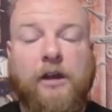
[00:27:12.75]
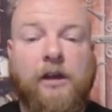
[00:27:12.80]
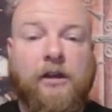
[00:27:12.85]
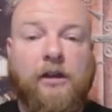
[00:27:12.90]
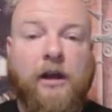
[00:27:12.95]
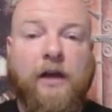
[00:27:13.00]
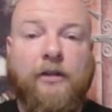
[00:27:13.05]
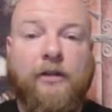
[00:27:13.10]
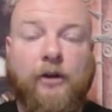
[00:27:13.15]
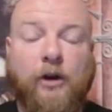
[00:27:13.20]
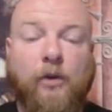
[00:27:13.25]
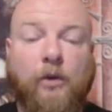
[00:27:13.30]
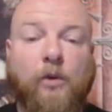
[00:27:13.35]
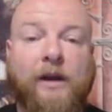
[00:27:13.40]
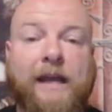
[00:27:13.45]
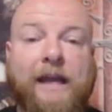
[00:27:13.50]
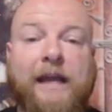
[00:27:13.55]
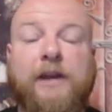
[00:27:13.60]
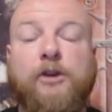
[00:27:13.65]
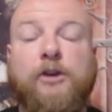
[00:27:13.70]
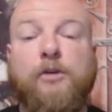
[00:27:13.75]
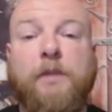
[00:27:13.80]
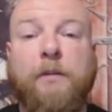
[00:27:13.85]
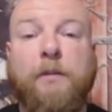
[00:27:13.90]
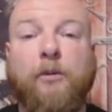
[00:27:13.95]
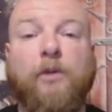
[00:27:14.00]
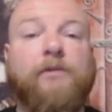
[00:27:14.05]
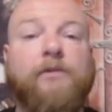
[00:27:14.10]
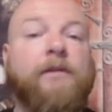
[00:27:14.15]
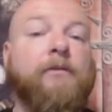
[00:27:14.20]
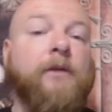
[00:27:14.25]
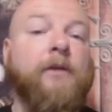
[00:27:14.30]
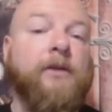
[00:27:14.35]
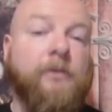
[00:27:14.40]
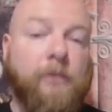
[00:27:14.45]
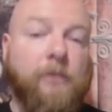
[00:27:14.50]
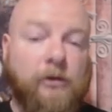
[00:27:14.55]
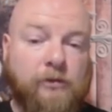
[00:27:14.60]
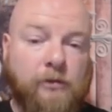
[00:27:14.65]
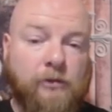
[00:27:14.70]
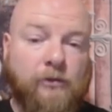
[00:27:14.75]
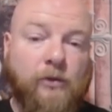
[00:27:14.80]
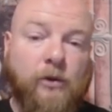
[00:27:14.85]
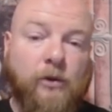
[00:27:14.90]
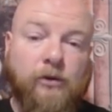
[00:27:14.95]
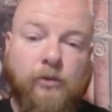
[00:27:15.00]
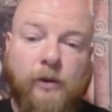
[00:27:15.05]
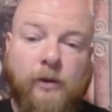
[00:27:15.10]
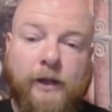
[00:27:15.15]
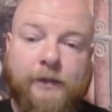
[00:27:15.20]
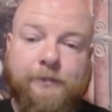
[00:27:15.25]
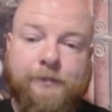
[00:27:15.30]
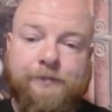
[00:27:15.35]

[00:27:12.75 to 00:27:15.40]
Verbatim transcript: Uh, they're going to want to get new people who've never read the books before as well.